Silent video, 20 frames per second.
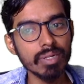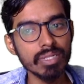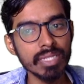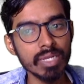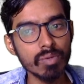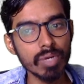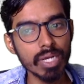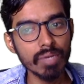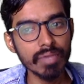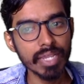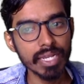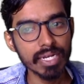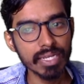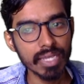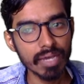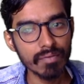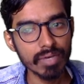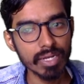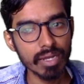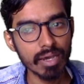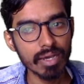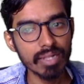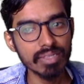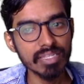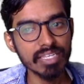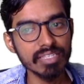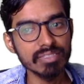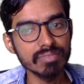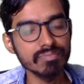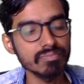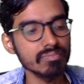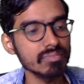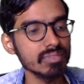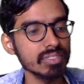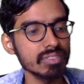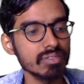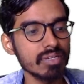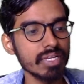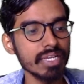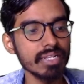Then only we can cover all these,
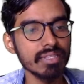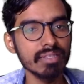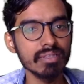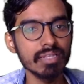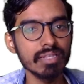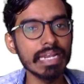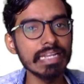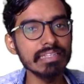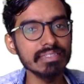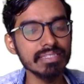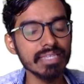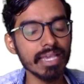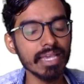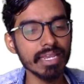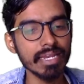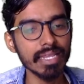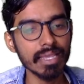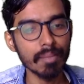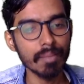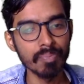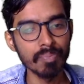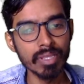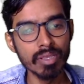right? That is the idea.